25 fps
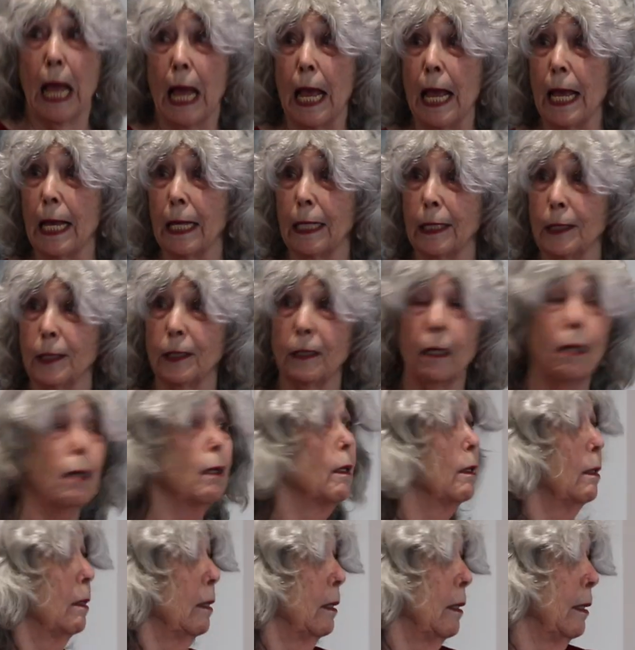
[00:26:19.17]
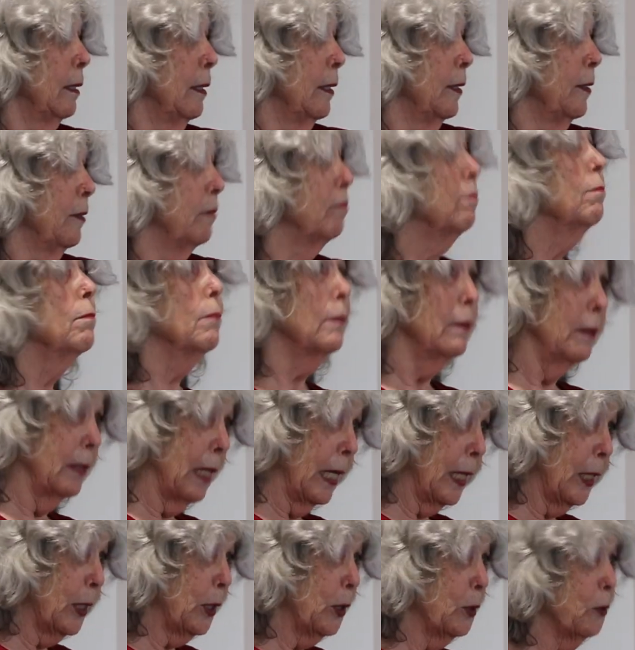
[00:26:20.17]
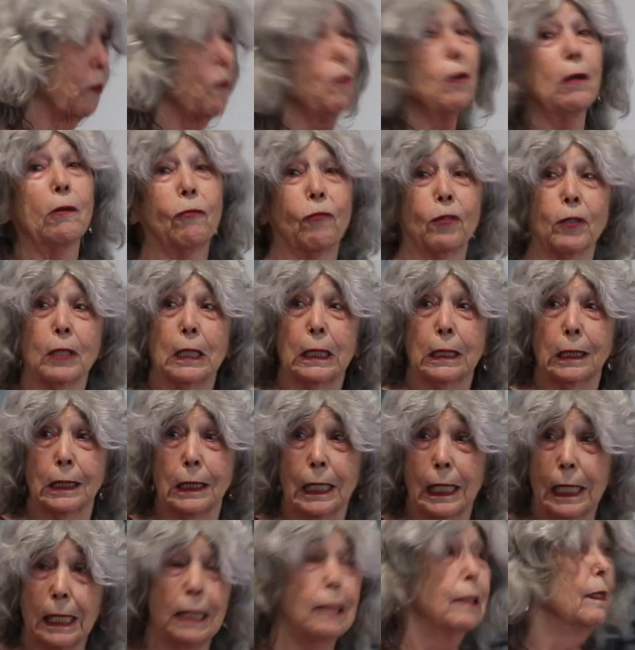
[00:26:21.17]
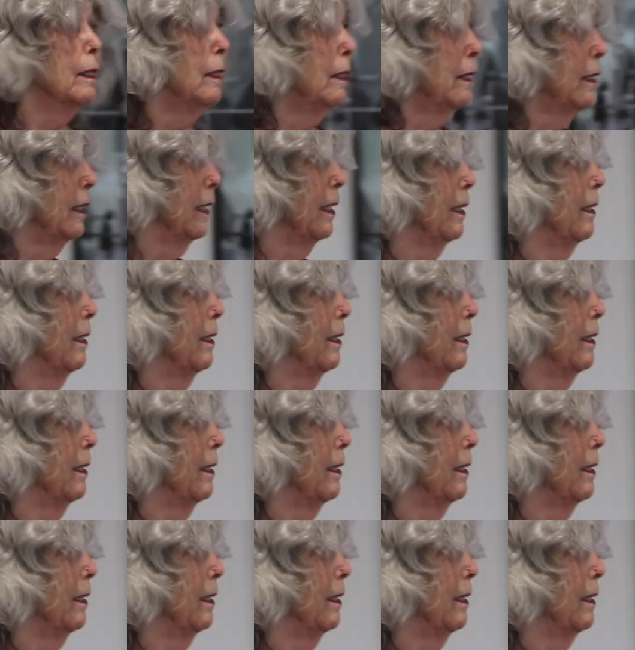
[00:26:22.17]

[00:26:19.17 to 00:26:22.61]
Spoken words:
And thank you so much. Thank you for listening.